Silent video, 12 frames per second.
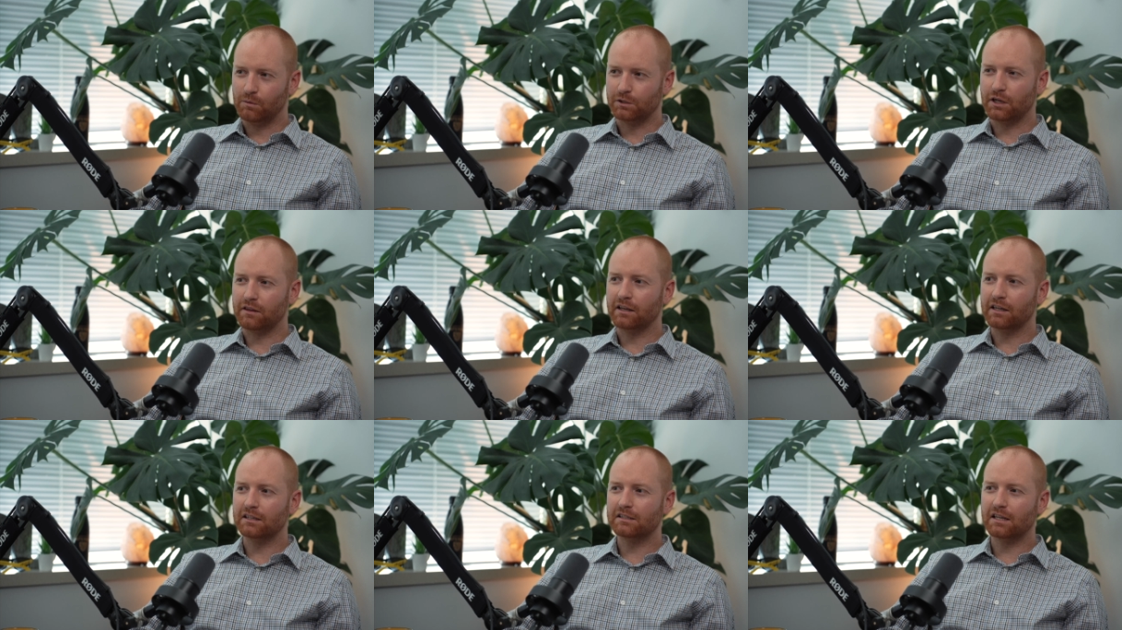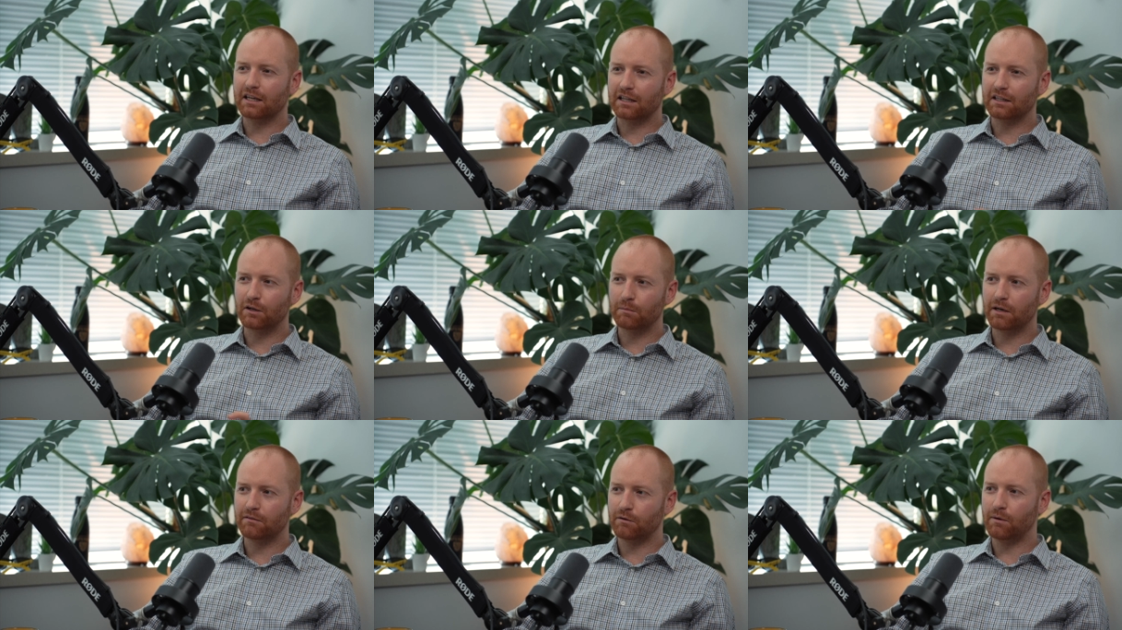Which I think is like a little
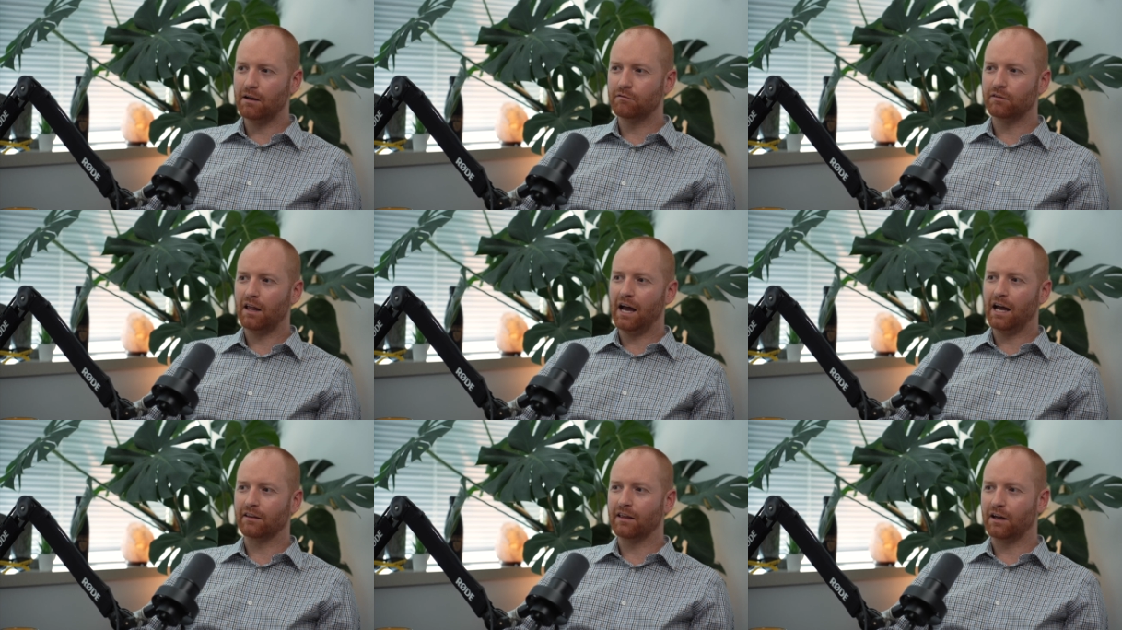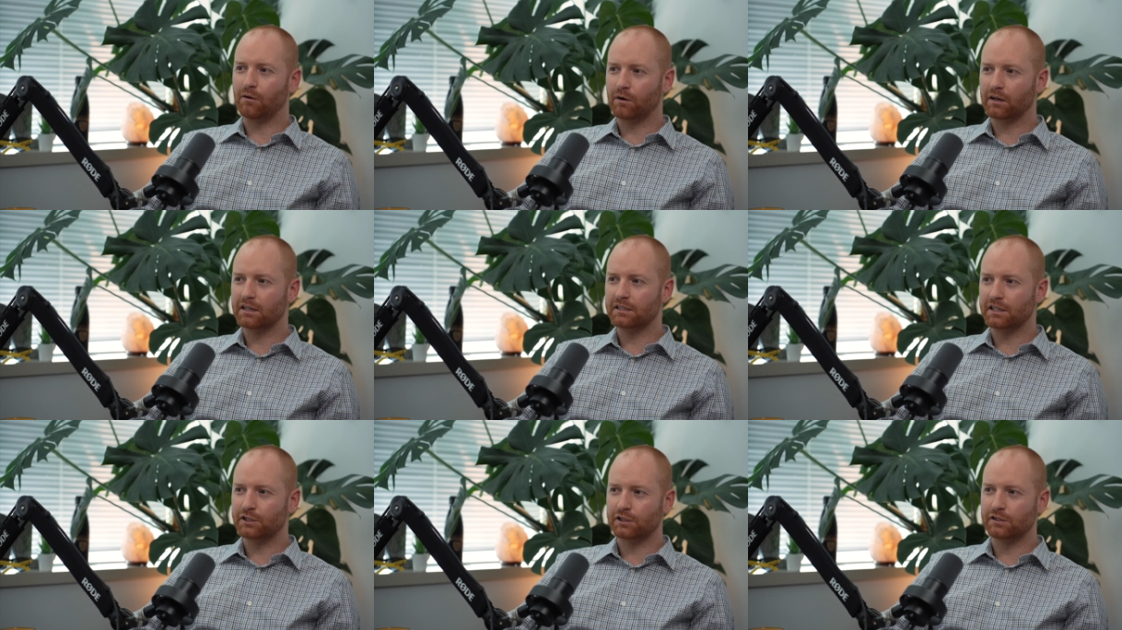bit of a red flag that
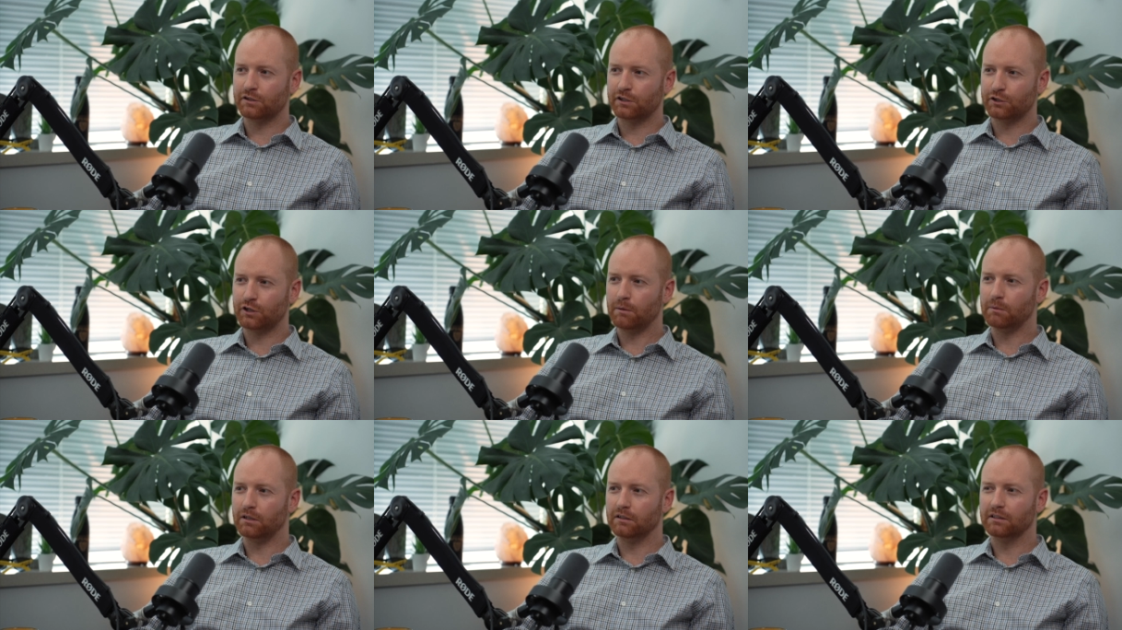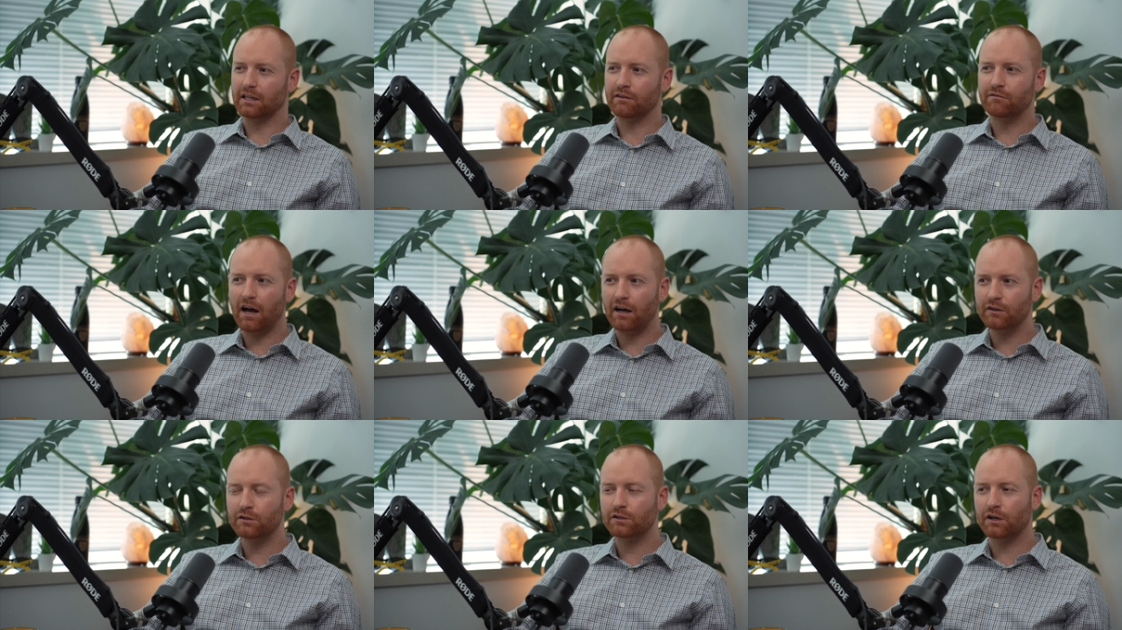organizations are in trouble. If
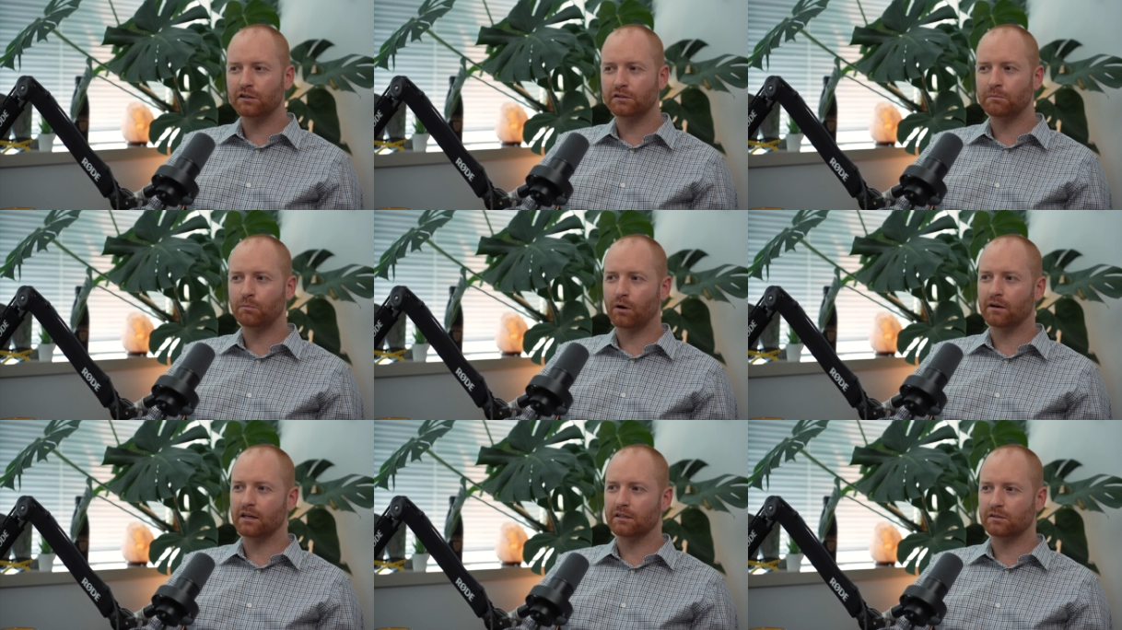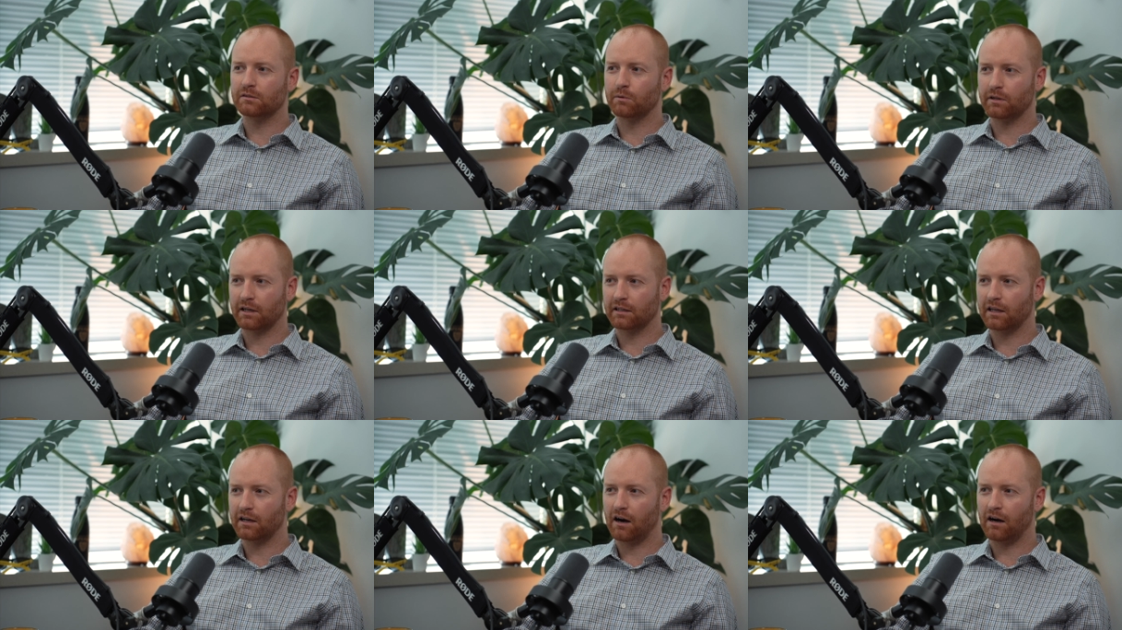values are as important as we think
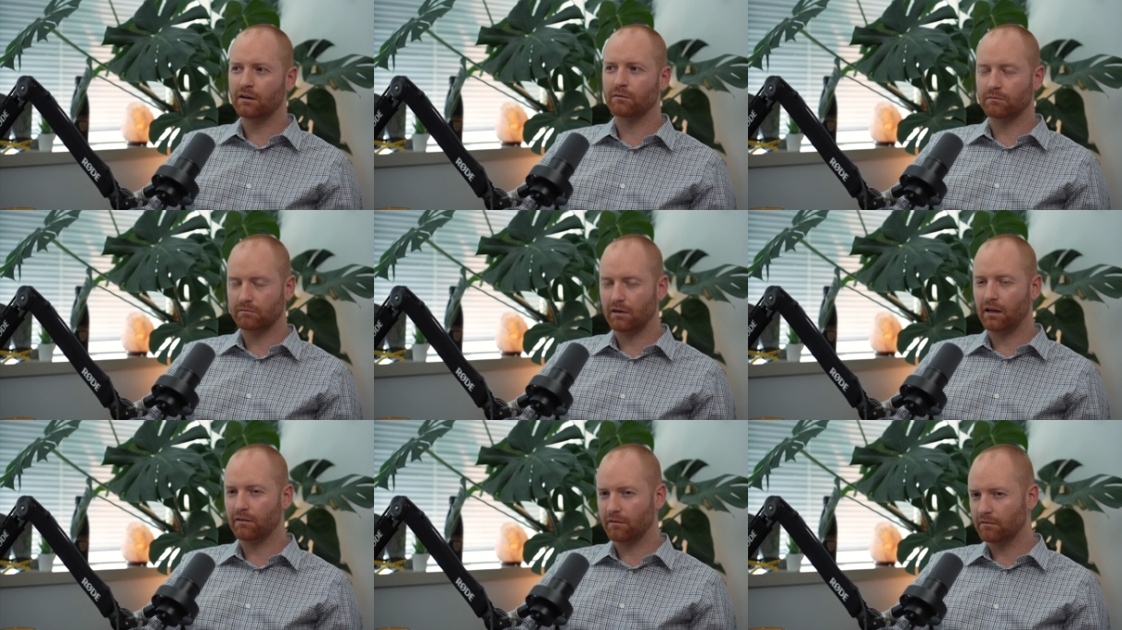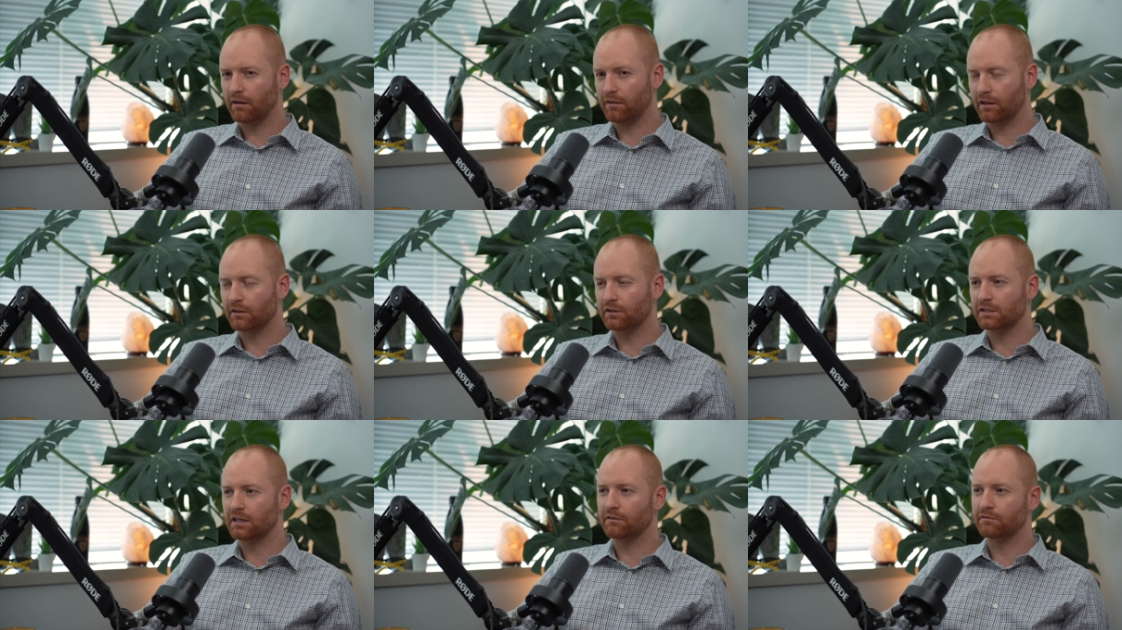they are, and I think
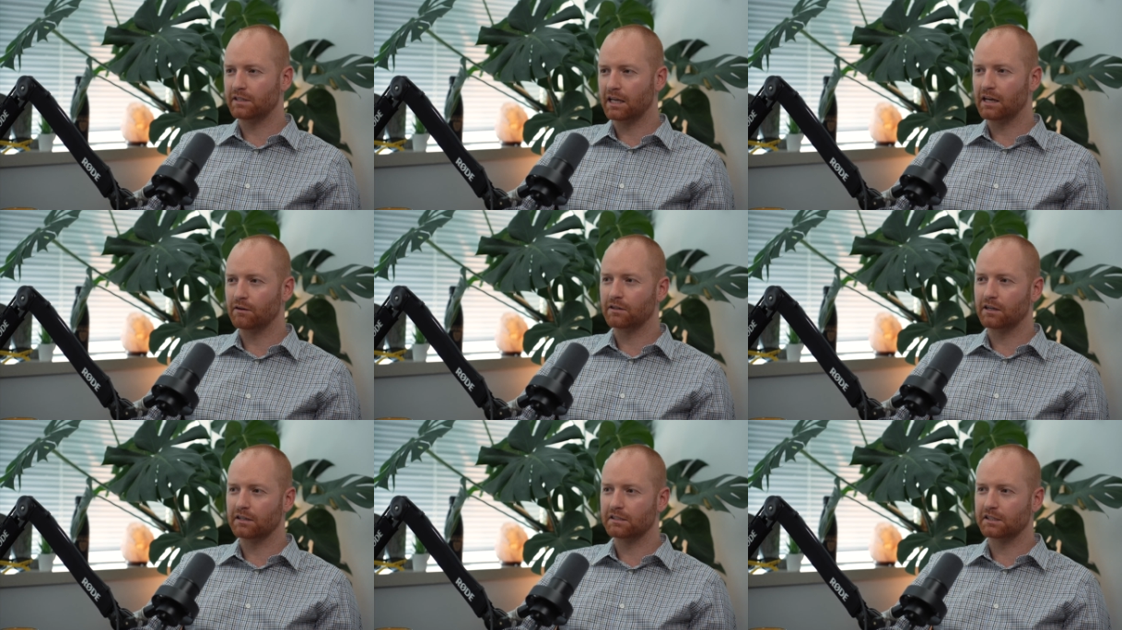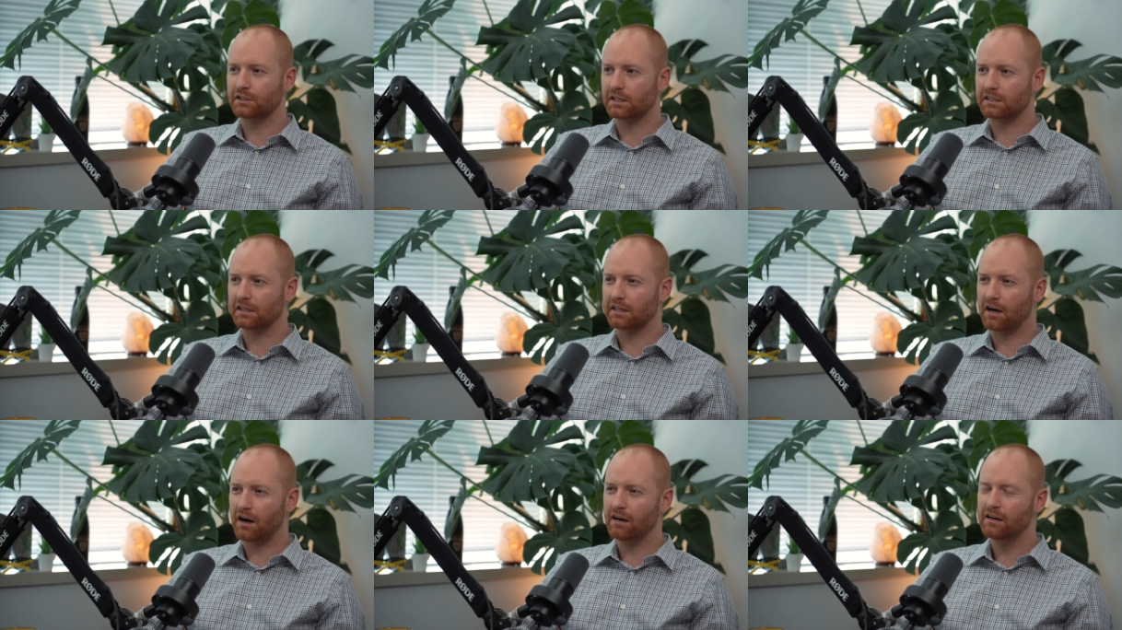there's enough data out there to suggest that
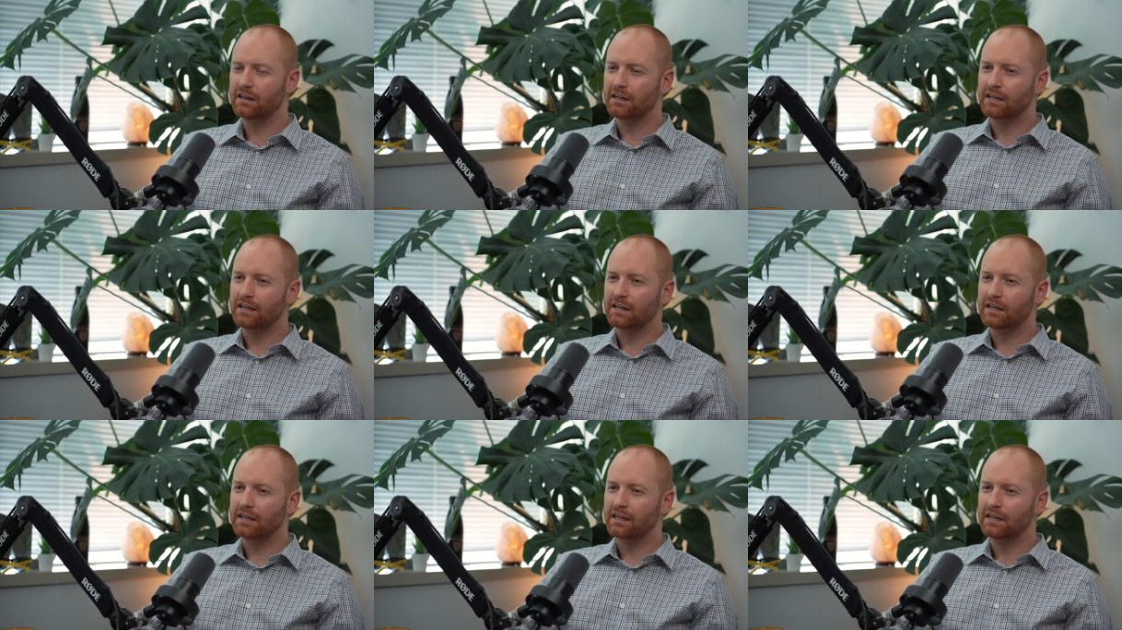they are,